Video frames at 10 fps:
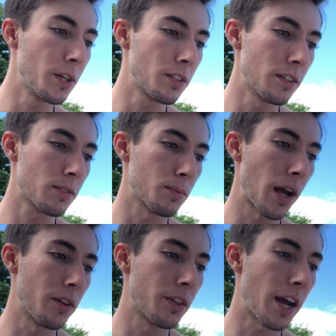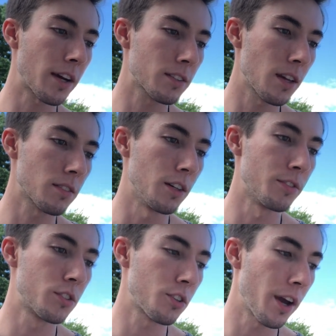weakness rather than excess
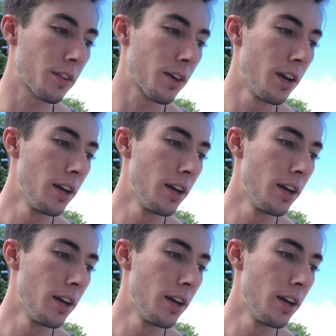of strength